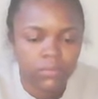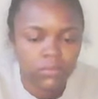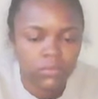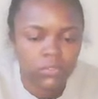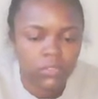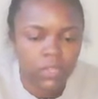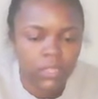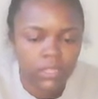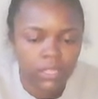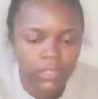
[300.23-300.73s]

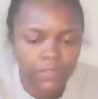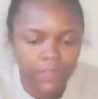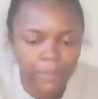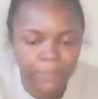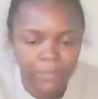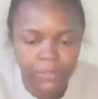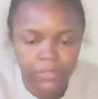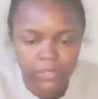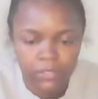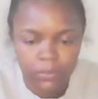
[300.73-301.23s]
So I think if I
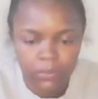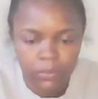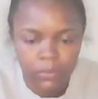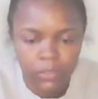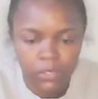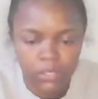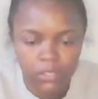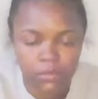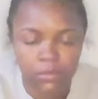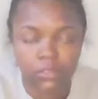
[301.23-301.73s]

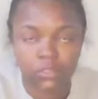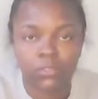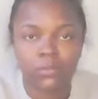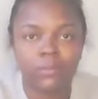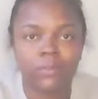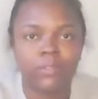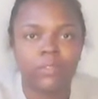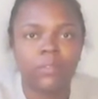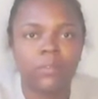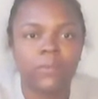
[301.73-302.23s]
pour some
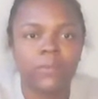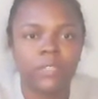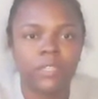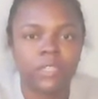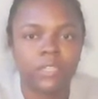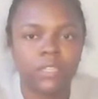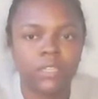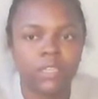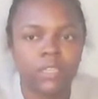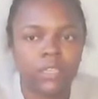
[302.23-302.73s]
super glue in
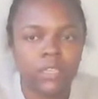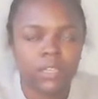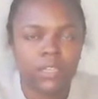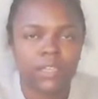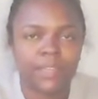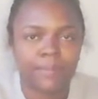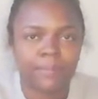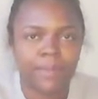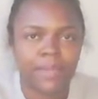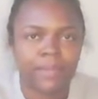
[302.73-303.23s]
it,
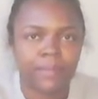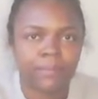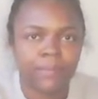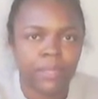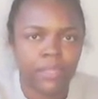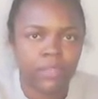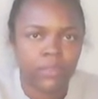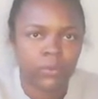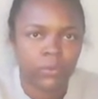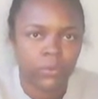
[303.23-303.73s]
it might
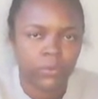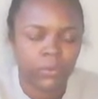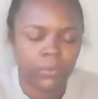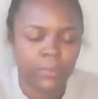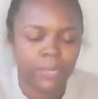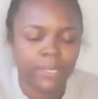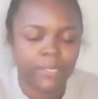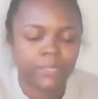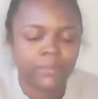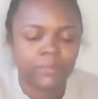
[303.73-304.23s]
make it a little
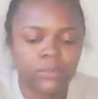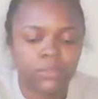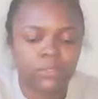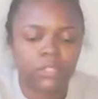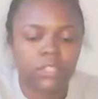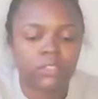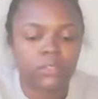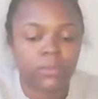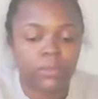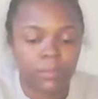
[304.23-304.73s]
better. So
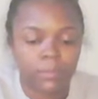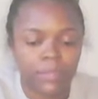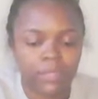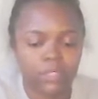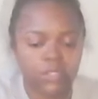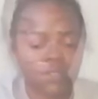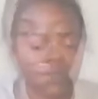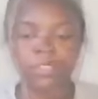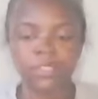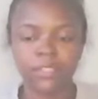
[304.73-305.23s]
that's what I'm
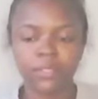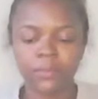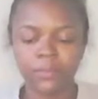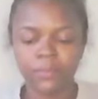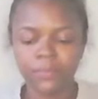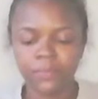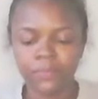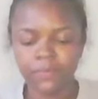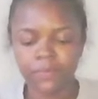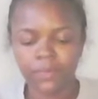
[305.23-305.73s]
going to
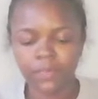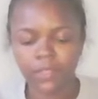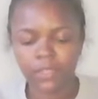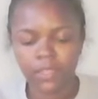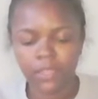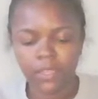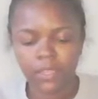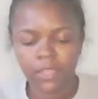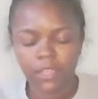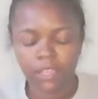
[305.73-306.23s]
do.
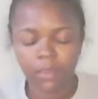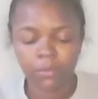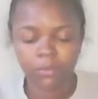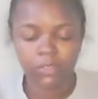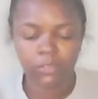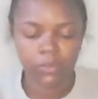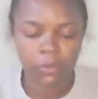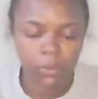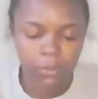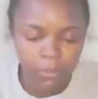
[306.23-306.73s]
I'm
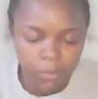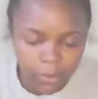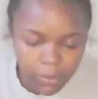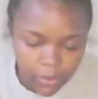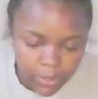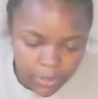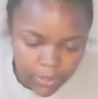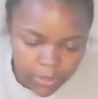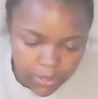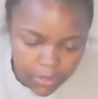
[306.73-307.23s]
just going to
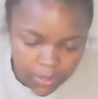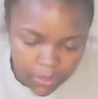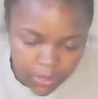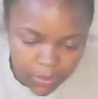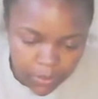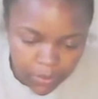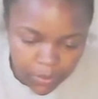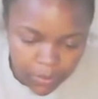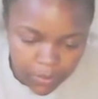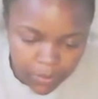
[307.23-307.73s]
pour a
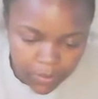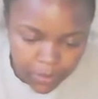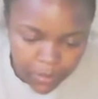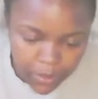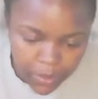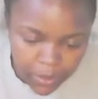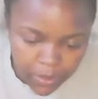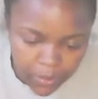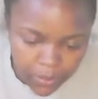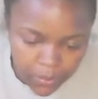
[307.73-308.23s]
little
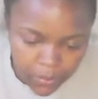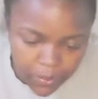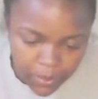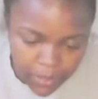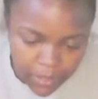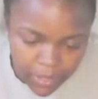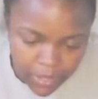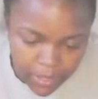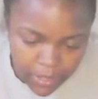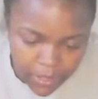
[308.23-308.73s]
bit on the
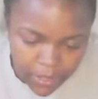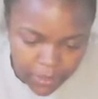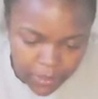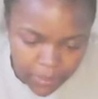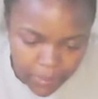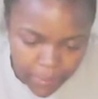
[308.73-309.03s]
knot.